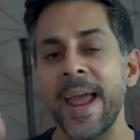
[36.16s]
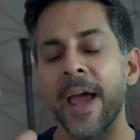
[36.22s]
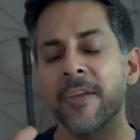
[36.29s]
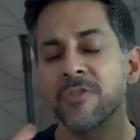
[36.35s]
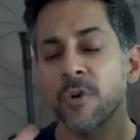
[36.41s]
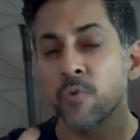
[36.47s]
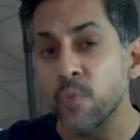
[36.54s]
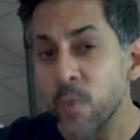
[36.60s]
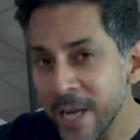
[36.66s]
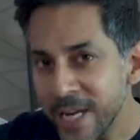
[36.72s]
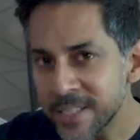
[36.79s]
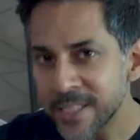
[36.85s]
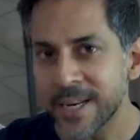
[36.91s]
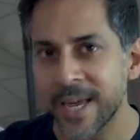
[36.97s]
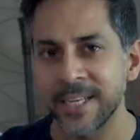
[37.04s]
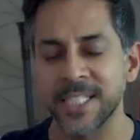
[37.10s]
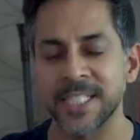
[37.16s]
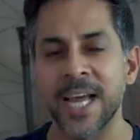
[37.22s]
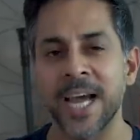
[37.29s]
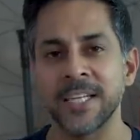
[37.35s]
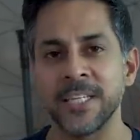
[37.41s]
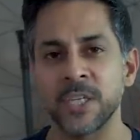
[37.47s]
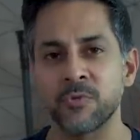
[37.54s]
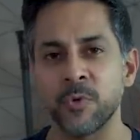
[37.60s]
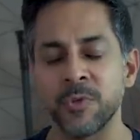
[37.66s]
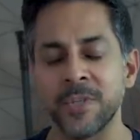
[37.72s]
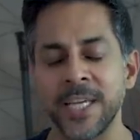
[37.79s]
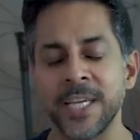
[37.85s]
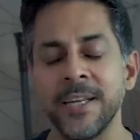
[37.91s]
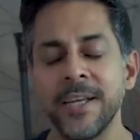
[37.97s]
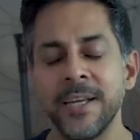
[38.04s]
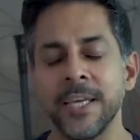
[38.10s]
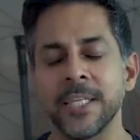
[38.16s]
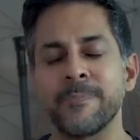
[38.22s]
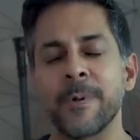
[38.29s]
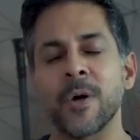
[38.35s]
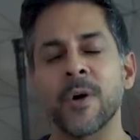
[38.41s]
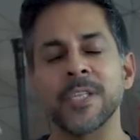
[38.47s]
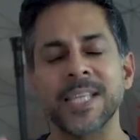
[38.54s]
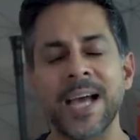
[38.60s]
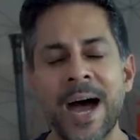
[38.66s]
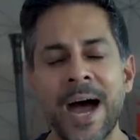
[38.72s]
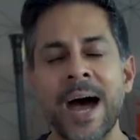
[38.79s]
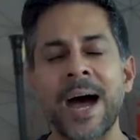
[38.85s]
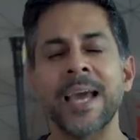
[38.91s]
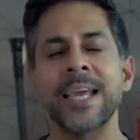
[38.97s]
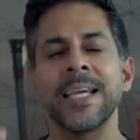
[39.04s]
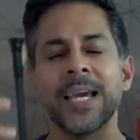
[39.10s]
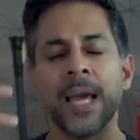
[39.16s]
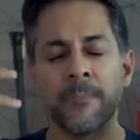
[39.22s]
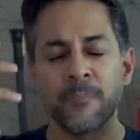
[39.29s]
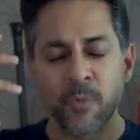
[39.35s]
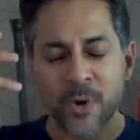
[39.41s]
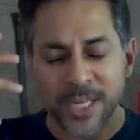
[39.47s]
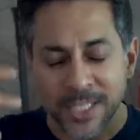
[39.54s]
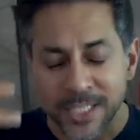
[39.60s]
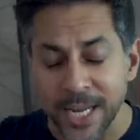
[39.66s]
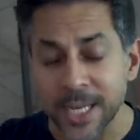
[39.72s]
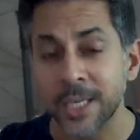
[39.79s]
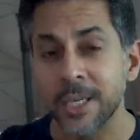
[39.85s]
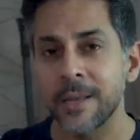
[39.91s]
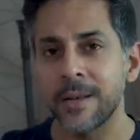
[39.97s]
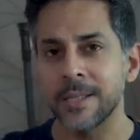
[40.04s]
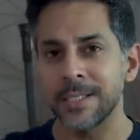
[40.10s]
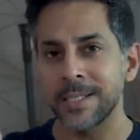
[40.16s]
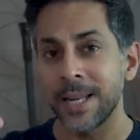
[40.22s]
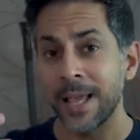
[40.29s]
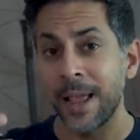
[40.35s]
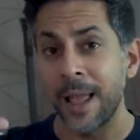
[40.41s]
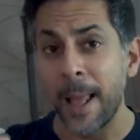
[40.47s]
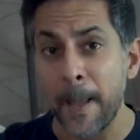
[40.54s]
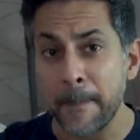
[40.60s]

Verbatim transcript: And the reason I designed this routine is because I am ridiculously